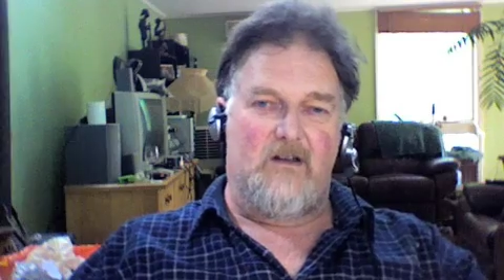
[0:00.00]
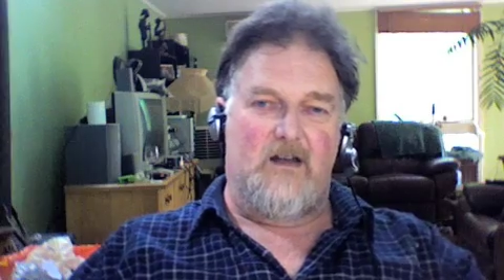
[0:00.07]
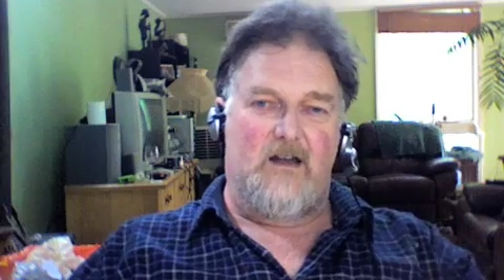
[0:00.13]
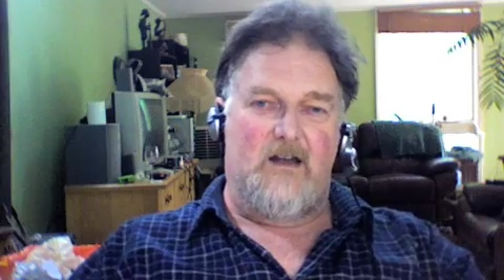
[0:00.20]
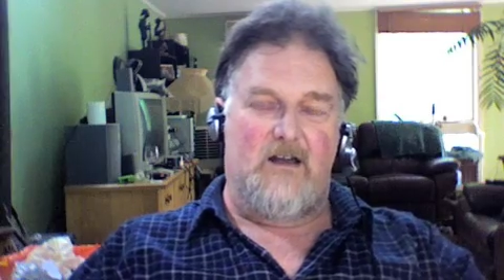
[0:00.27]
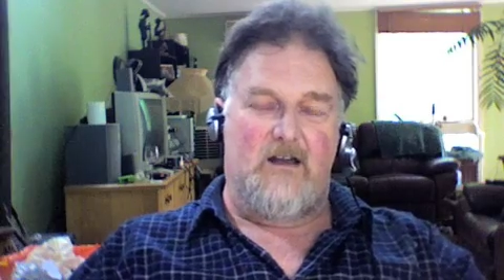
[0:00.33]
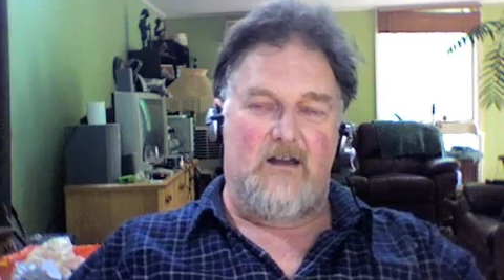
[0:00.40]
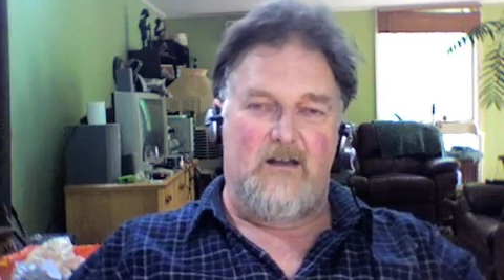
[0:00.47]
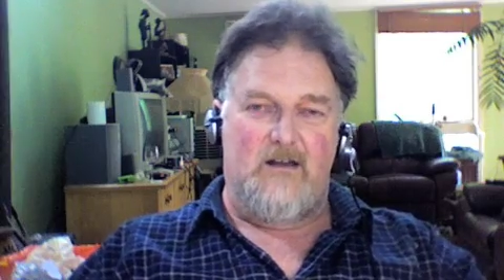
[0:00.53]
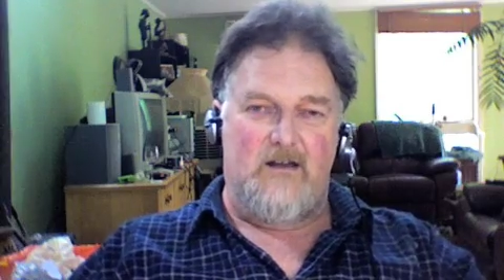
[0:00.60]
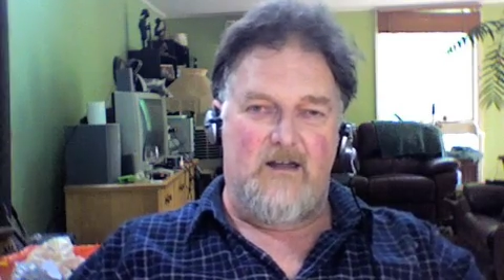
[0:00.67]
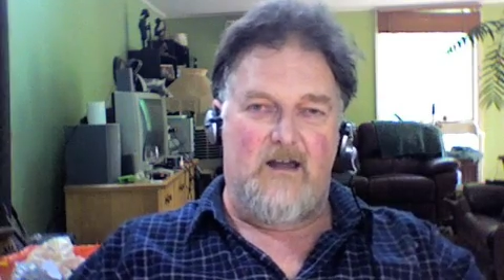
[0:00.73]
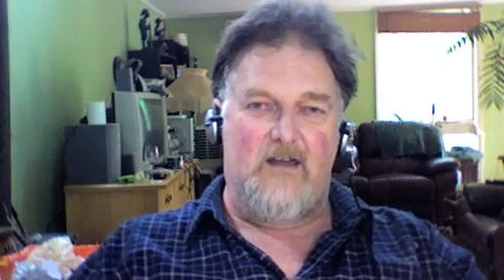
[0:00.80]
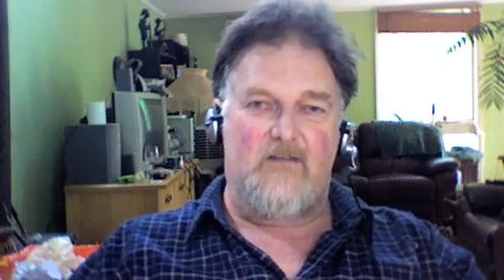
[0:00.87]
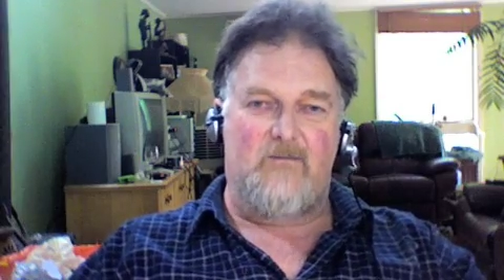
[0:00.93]

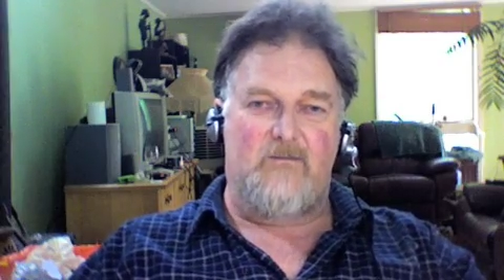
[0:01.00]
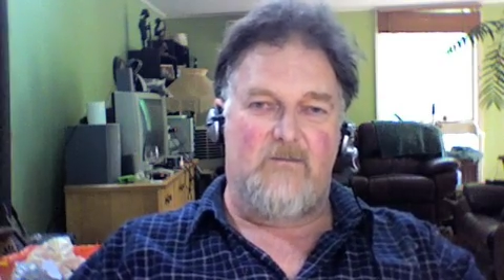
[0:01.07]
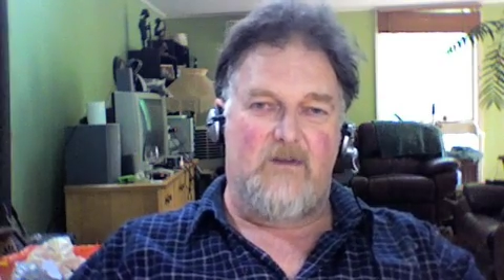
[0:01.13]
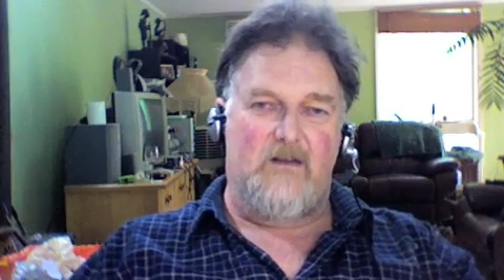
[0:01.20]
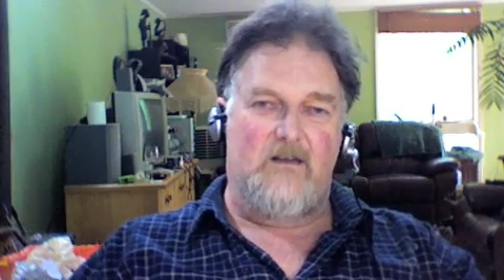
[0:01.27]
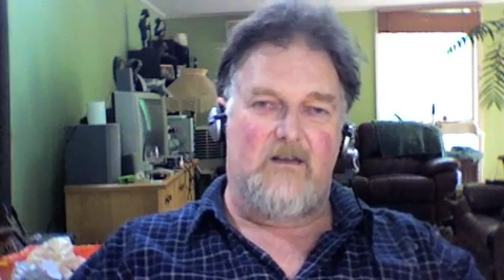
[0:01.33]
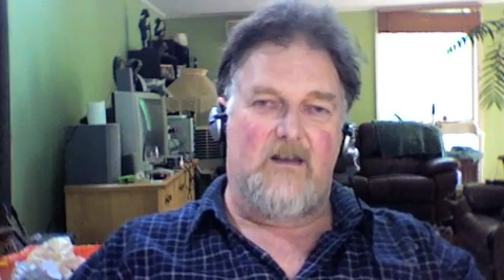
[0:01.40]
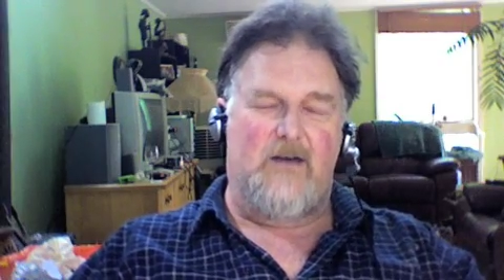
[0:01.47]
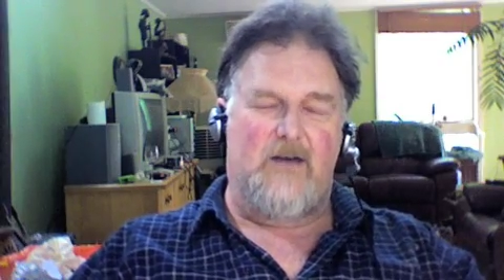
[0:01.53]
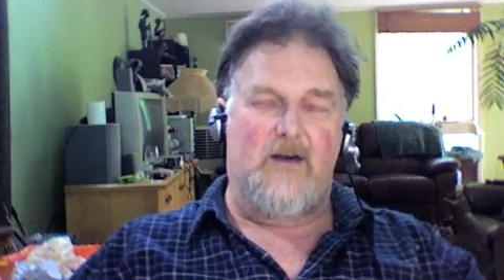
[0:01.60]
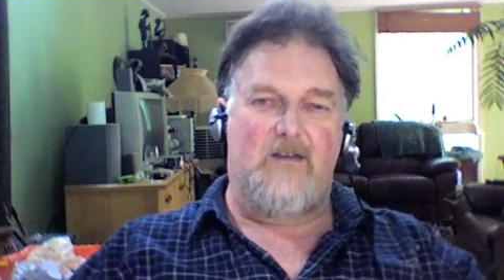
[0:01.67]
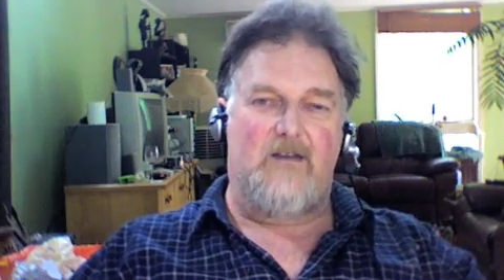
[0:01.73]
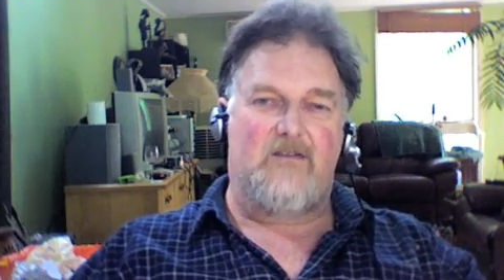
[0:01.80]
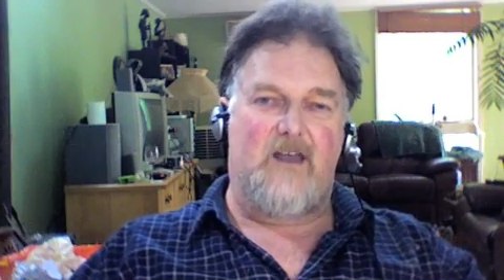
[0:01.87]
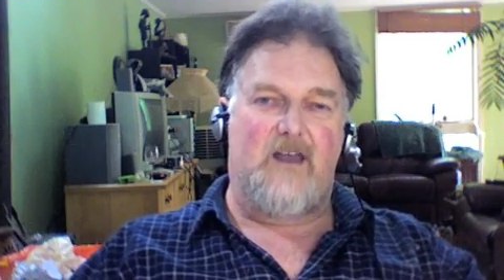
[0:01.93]

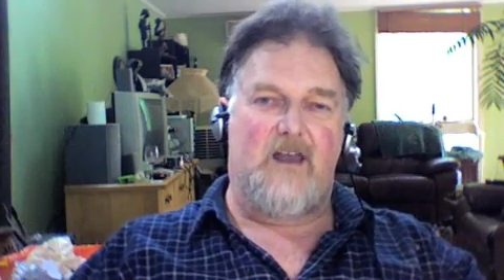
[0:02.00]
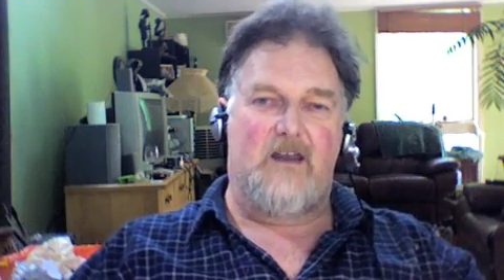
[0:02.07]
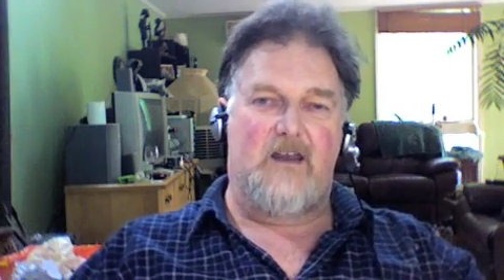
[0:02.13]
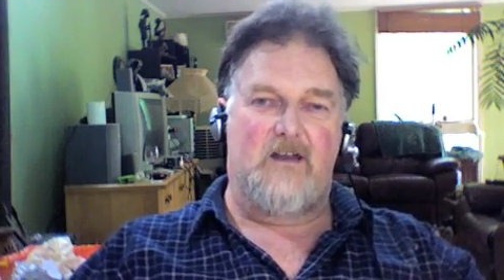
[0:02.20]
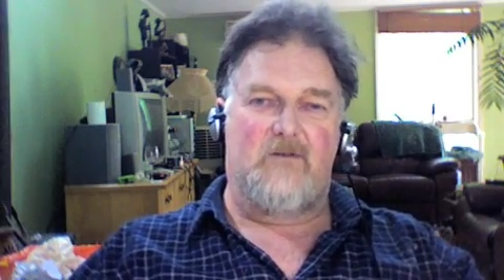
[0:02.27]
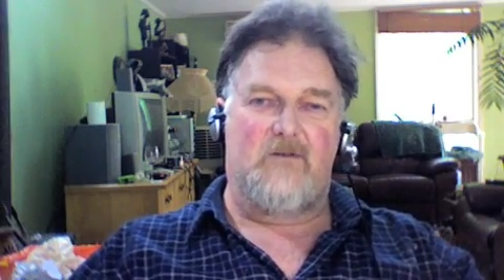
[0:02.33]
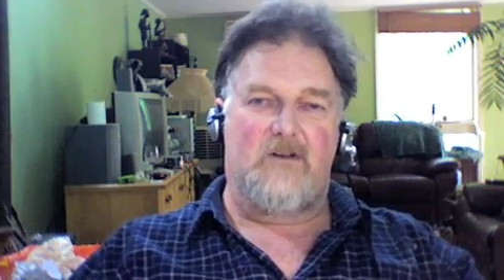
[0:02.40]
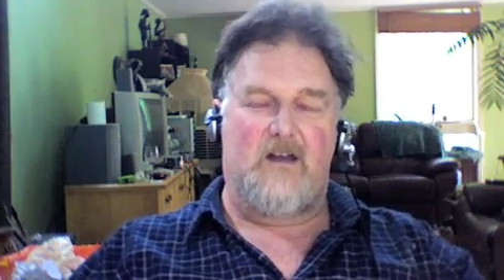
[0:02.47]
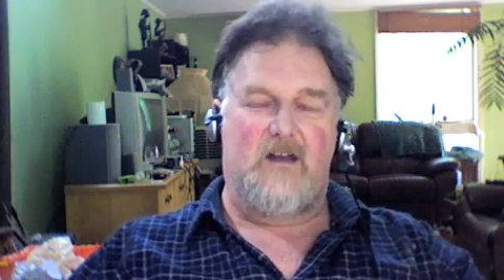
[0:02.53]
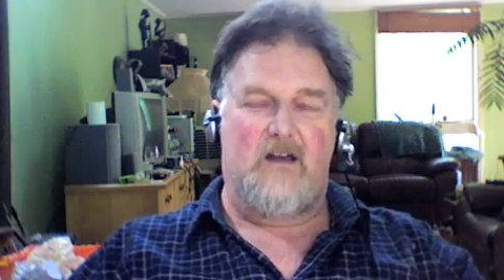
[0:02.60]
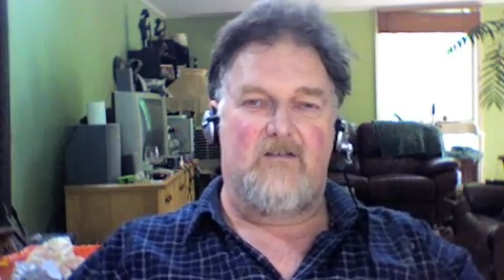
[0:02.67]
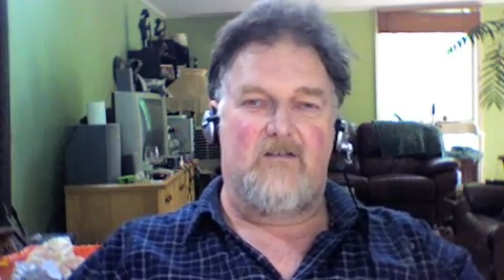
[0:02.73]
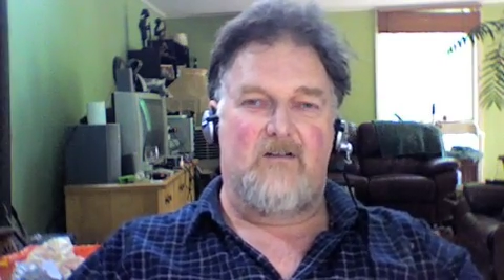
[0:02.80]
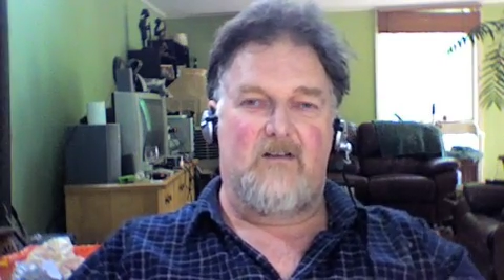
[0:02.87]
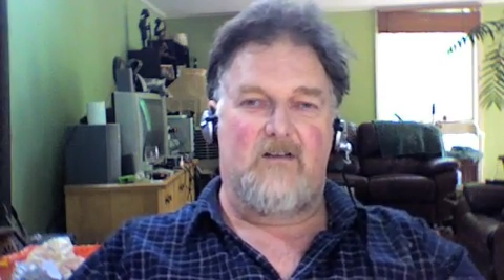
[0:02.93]
understanding of what
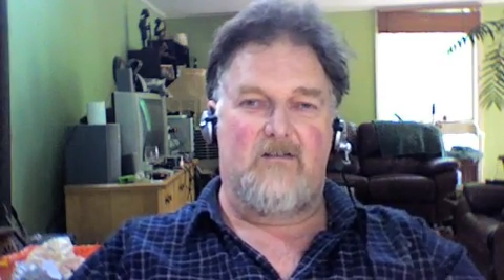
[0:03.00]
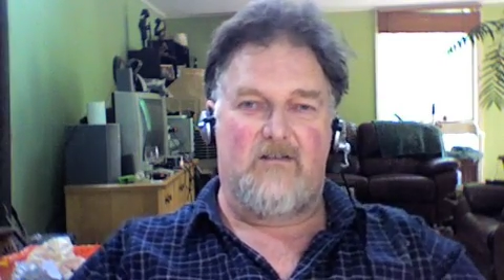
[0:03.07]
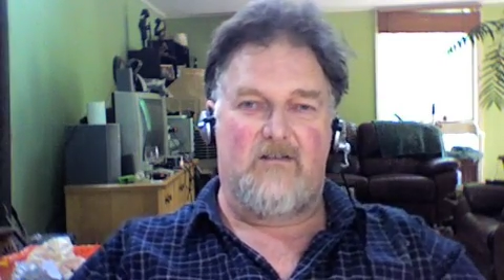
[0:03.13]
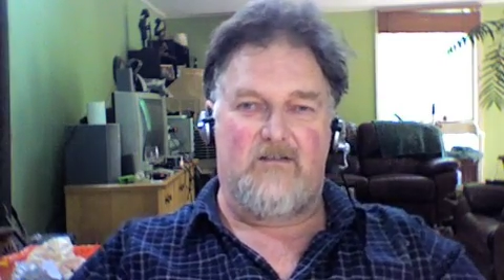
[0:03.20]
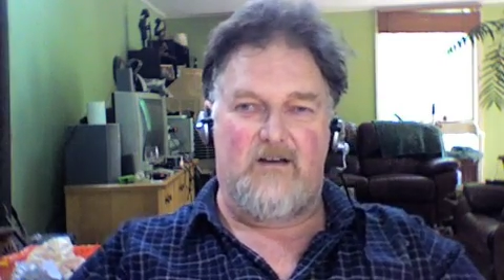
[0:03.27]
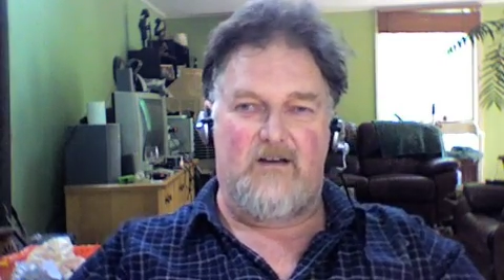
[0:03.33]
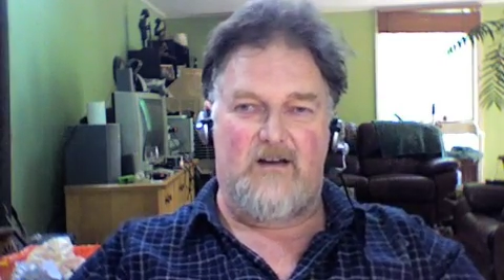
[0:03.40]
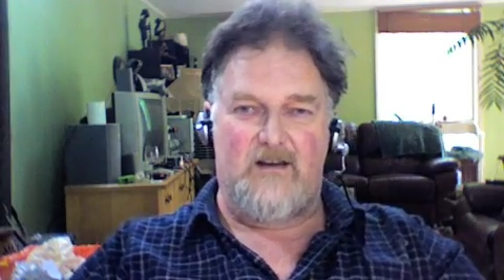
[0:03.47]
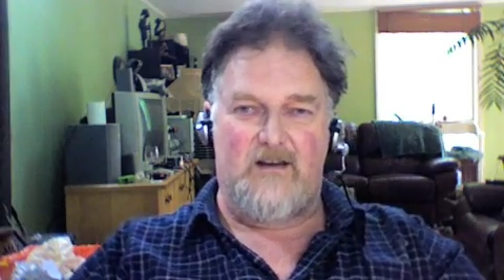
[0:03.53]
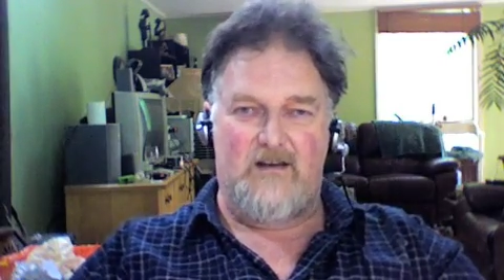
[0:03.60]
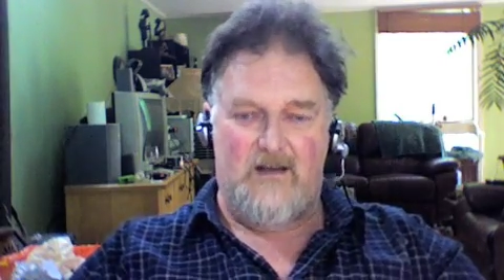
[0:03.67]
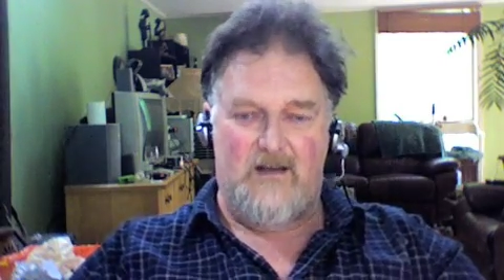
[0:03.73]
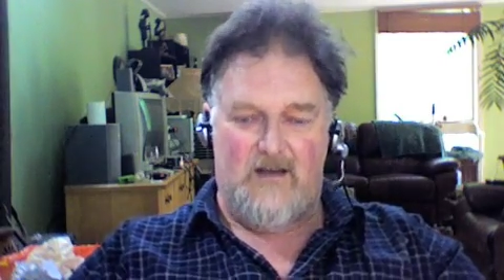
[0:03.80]
goes on in society.